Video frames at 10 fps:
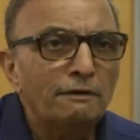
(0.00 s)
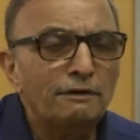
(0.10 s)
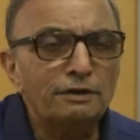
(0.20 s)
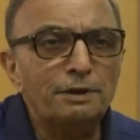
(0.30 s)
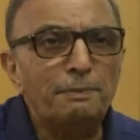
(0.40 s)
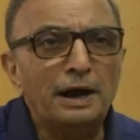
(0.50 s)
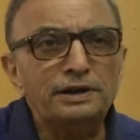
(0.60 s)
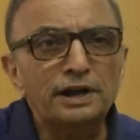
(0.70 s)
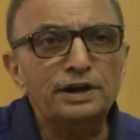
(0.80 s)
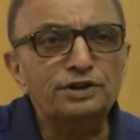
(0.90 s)
one of the
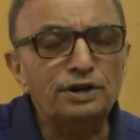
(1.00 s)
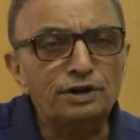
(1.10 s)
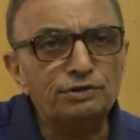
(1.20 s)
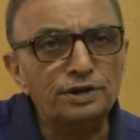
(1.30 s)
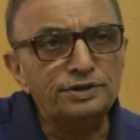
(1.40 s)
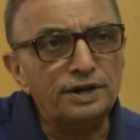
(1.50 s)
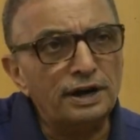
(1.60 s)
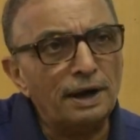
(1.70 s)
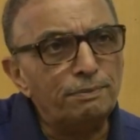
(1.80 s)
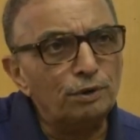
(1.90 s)
partner institutions
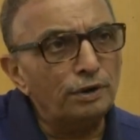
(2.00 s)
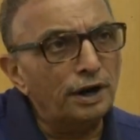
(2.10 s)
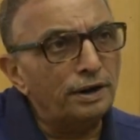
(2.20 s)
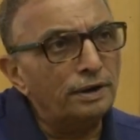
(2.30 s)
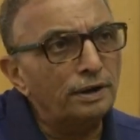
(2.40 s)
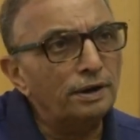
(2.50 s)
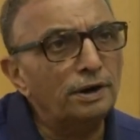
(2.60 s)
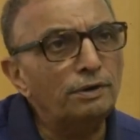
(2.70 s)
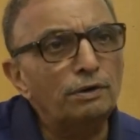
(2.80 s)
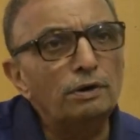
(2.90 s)
had uploaded
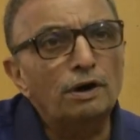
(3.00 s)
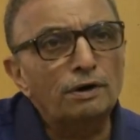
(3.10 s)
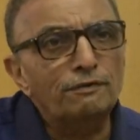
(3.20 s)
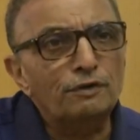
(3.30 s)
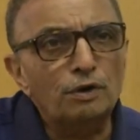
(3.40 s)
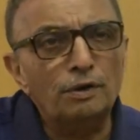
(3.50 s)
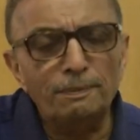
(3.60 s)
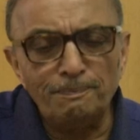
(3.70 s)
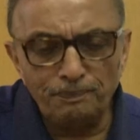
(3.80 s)
a whole lot of code,